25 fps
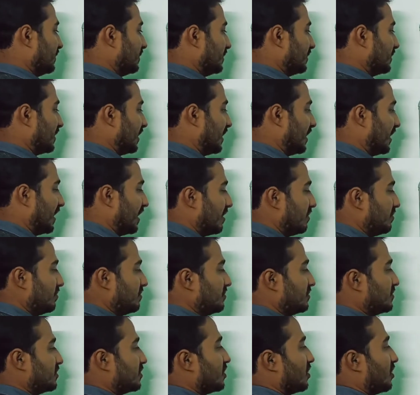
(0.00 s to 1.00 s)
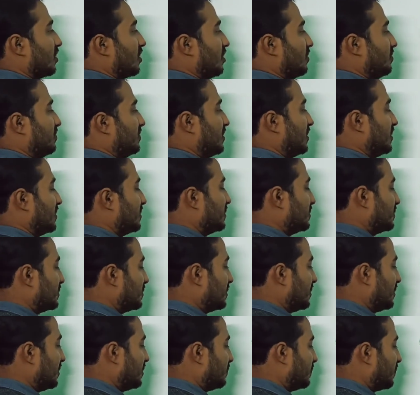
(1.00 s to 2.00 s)
the names of these
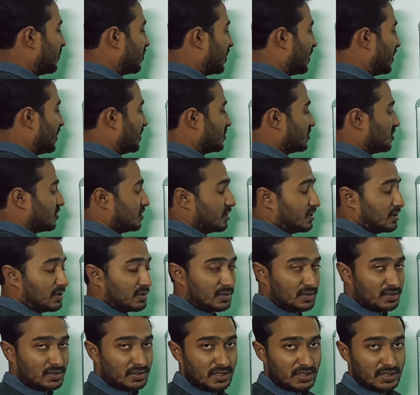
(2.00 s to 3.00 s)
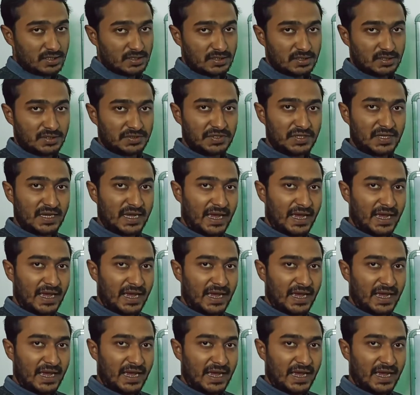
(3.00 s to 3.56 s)
3 points or these 3